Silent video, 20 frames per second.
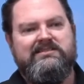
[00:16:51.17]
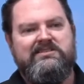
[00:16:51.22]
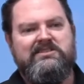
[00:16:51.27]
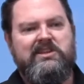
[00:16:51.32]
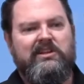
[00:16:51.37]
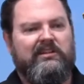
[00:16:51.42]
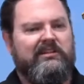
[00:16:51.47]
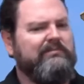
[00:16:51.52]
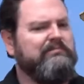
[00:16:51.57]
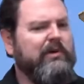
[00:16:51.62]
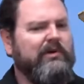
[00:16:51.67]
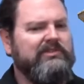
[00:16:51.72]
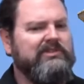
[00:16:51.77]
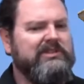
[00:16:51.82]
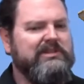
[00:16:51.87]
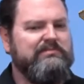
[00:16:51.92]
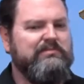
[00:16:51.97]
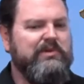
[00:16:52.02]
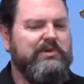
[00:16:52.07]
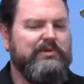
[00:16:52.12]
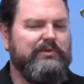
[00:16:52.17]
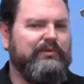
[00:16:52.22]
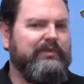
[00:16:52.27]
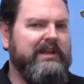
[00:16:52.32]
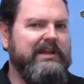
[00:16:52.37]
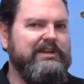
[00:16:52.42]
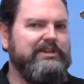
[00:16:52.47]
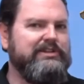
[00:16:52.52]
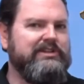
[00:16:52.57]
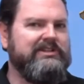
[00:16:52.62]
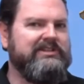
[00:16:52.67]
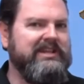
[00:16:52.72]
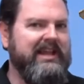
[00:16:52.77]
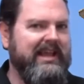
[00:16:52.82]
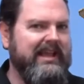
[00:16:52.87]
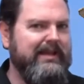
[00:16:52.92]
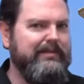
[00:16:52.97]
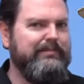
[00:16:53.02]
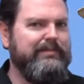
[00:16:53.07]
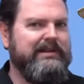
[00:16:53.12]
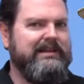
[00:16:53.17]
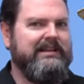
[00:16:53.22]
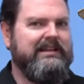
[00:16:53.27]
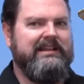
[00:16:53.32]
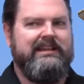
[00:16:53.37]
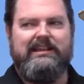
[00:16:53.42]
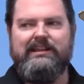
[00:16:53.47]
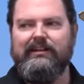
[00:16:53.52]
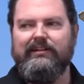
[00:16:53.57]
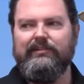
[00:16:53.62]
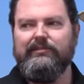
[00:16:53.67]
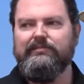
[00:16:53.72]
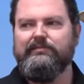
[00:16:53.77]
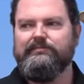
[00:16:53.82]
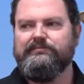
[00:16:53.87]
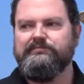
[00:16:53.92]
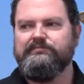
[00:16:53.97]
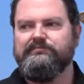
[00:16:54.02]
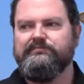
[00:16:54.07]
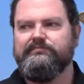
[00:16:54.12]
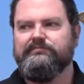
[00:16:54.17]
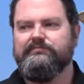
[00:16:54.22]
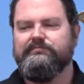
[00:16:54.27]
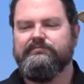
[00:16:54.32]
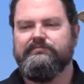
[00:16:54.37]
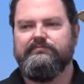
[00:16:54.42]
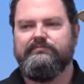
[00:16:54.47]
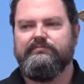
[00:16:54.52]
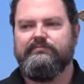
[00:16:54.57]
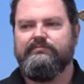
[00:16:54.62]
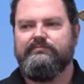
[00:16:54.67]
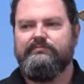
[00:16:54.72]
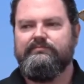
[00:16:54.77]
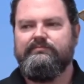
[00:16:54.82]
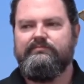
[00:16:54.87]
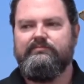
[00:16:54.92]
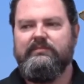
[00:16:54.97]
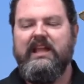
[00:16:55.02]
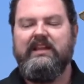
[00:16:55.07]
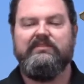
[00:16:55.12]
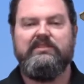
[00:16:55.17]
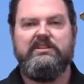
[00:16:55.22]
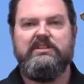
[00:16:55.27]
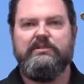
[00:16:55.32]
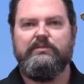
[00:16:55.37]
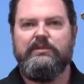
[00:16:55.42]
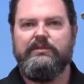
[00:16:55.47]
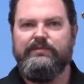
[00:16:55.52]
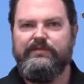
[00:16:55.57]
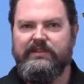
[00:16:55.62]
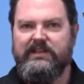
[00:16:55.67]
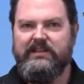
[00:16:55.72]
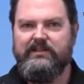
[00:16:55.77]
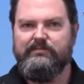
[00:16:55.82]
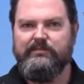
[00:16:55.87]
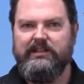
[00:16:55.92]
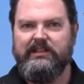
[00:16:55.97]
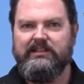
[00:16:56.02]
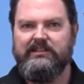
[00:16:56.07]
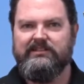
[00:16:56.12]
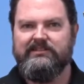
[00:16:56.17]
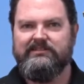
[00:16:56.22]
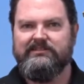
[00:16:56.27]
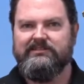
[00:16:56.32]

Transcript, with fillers: You know, most of the motivations happening here have to deal with family.